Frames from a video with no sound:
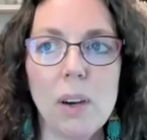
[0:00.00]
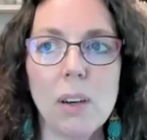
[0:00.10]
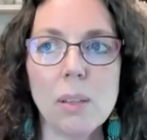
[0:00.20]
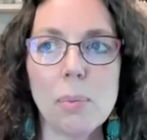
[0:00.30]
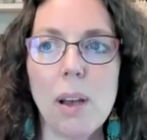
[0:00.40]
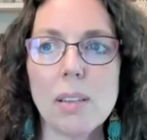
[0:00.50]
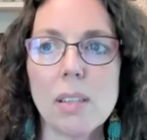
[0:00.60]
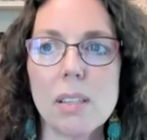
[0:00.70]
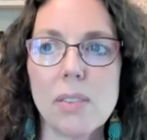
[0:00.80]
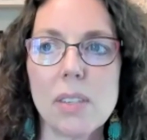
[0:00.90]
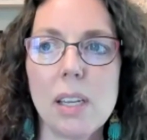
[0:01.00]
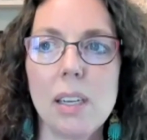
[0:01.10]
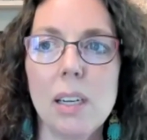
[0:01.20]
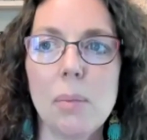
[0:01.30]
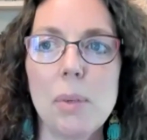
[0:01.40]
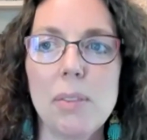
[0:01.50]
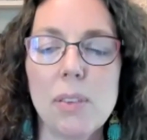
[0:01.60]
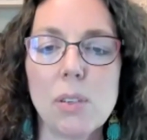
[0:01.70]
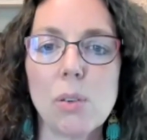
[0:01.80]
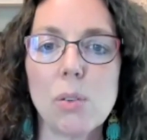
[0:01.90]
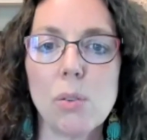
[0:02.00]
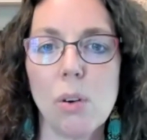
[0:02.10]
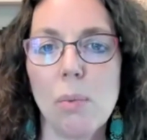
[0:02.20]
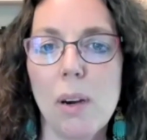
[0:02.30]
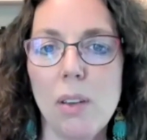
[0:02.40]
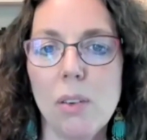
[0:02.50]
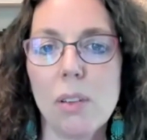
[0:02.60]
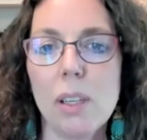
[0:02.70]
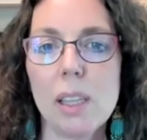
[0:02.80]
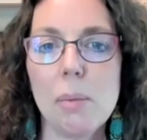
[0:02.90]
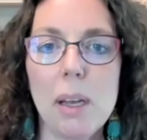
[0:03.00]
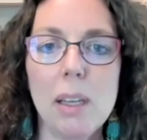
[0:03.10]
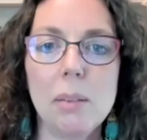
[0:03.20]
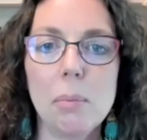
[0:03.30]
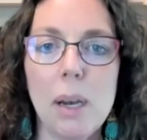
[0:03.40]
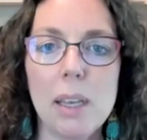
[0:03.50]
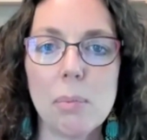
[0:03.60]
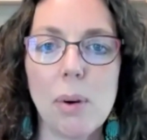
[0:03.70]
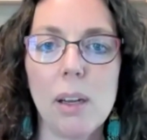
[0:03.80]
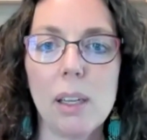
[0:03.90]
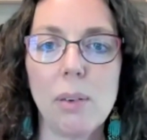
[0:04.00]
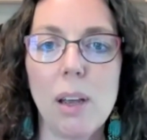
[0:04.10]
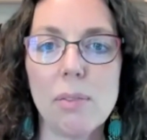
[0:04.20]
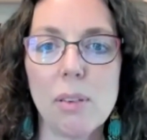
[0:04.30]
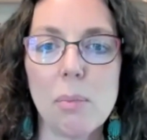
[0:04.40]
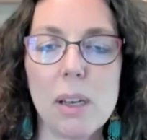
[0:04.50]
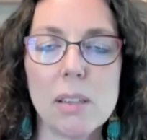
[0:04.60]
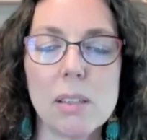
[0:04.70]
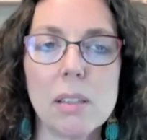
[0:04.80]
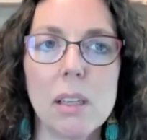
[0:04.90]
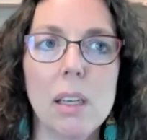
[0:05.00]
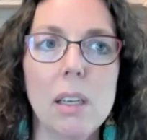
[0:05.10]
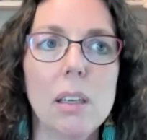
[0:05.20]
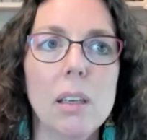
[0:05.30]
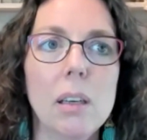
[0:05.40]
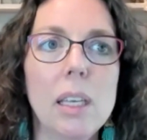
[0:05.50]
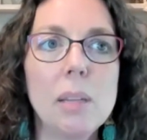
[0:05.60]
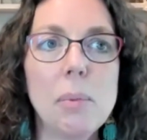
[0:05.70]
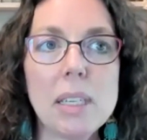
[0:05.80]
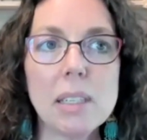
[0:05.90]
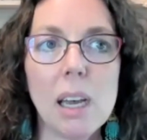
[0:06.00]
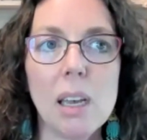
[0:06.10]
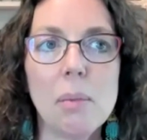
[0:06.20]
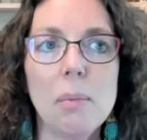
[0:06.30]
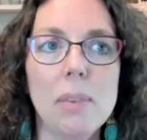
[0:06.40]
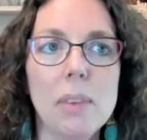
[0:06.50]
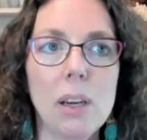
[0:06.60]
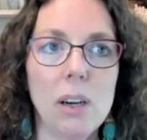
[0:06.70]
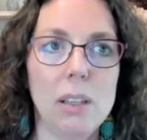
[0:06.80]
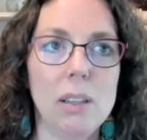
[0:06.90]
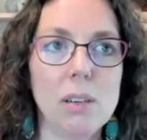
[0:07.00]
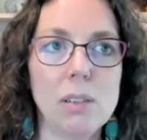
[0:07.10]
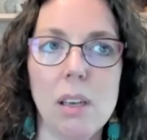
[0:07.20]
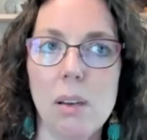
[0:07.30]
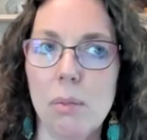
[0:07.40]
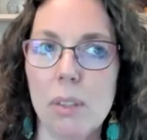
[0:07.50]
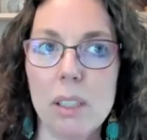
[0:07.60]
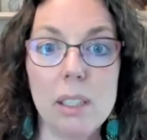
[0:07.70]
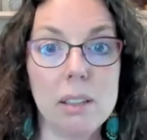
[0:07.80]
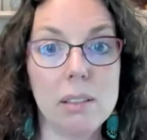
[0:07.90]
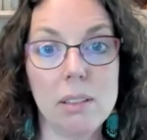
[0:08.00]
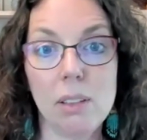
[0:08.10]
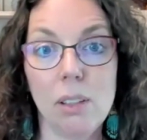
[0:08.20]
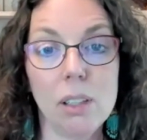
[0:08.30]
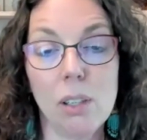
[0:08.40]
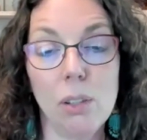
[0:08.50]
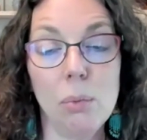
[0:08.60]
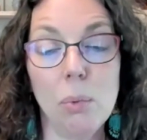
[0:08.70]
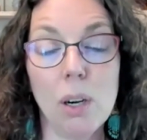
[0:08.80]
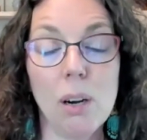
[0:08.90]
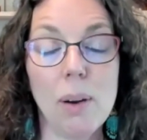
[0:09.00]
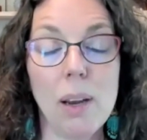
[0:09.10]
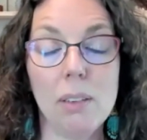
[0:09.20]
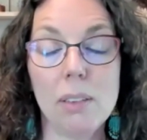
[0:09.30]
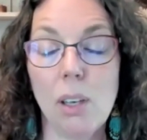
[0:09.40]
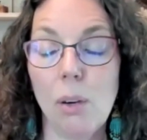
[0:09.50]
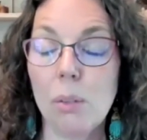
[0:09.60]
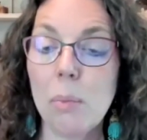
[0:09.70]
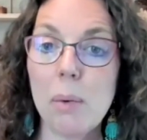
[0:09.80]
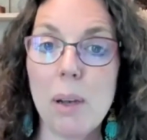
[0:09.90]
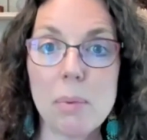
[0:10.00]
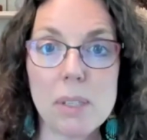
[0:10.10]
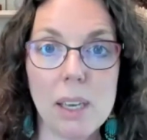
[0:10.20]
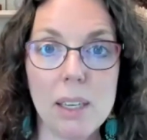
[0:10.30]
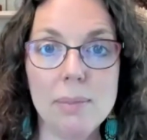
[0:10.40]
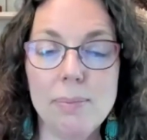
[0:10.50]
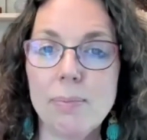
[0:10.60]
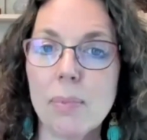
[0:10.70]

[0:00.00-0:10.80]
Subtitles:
we are in the process of setting up an official store where you click the button and buy the product right from us. In the meantime, there's a really good workaround. Go to my website.